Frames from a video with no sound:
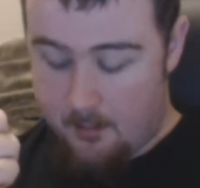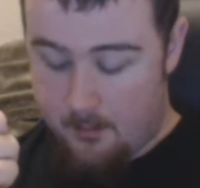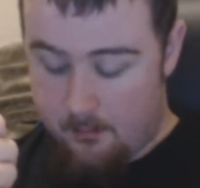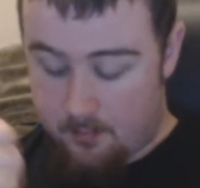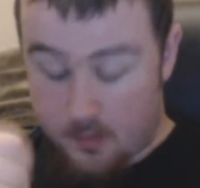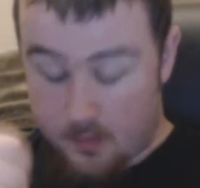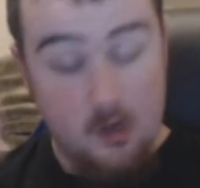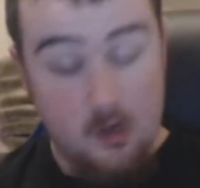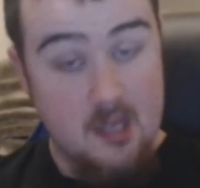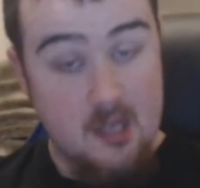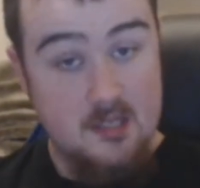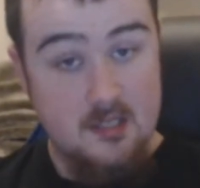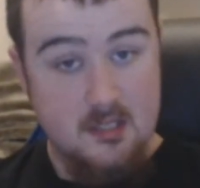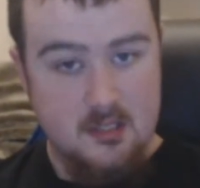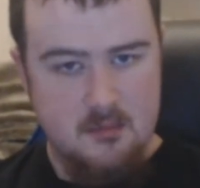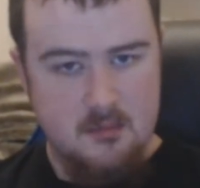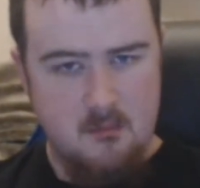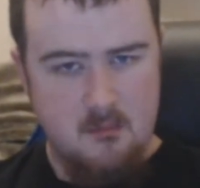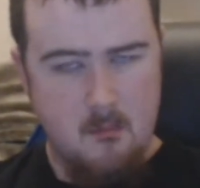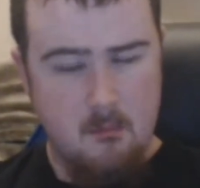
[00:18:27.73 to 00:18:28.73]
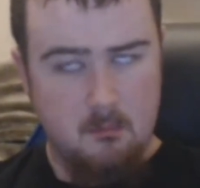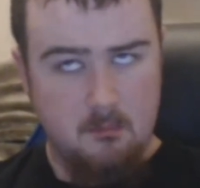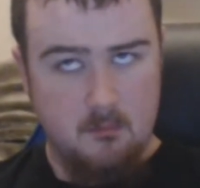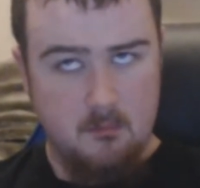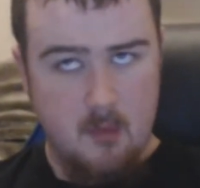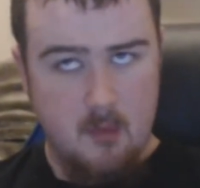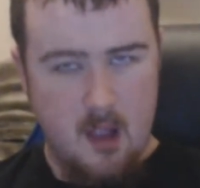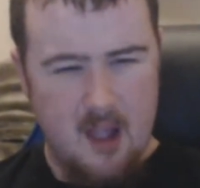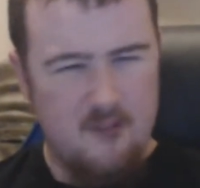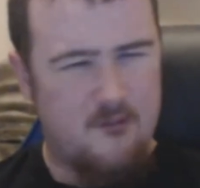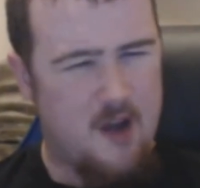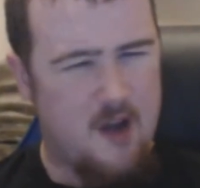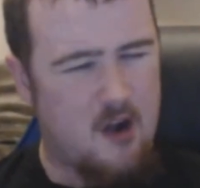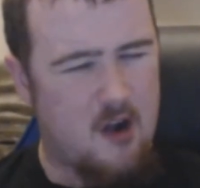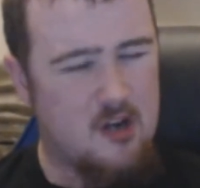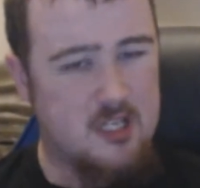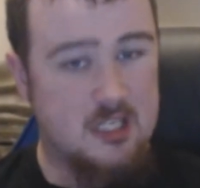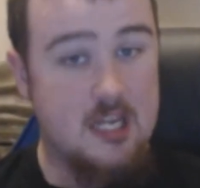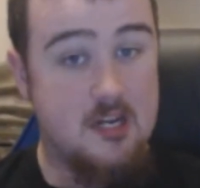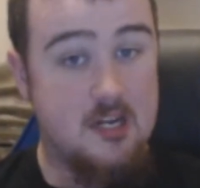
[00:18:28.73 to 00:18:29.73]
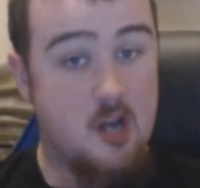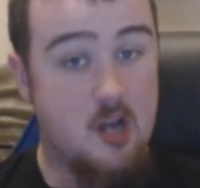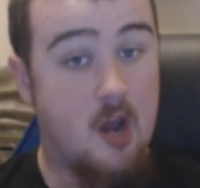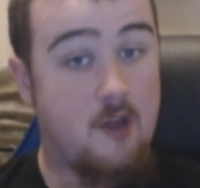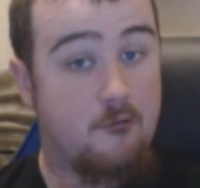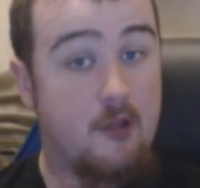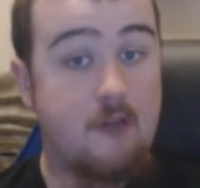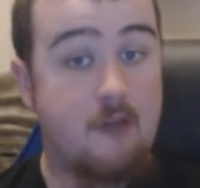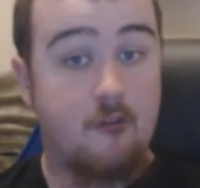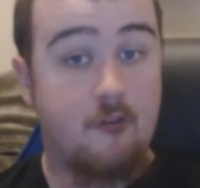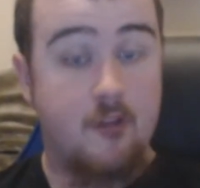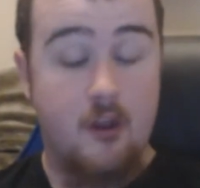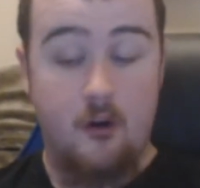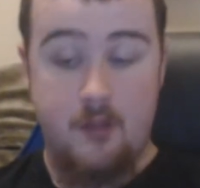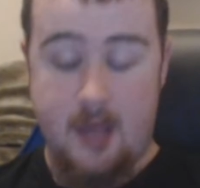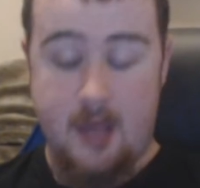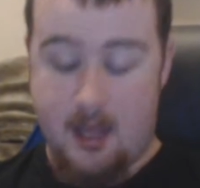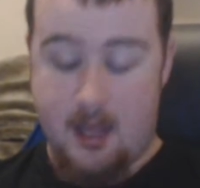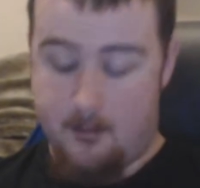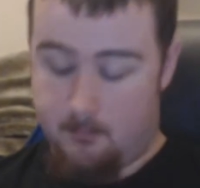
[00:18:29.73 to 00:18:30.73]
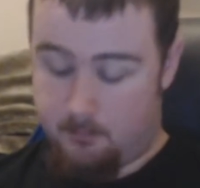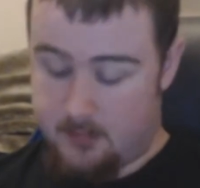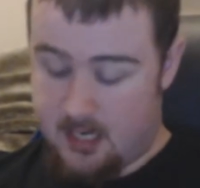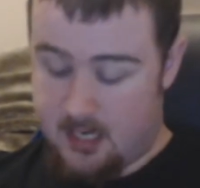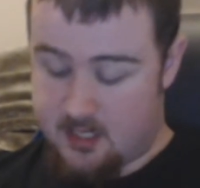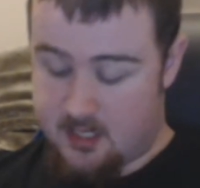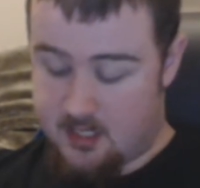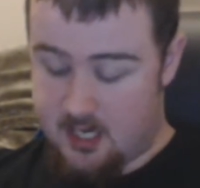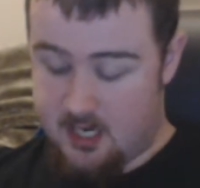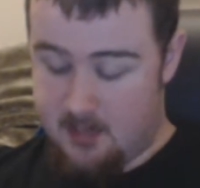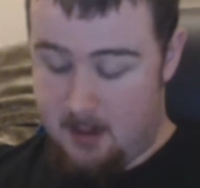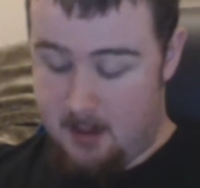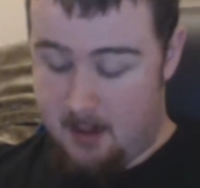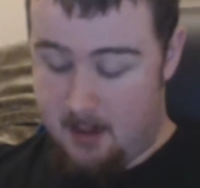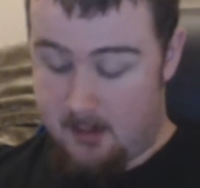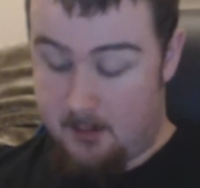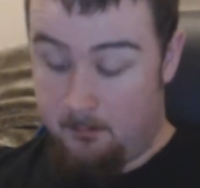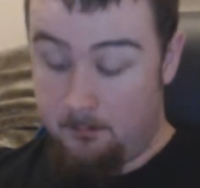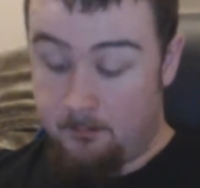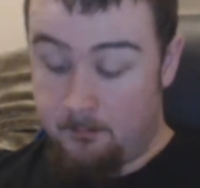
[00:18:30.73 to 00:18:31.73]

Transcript: There is a very slight nutty flavour there that is the edamame.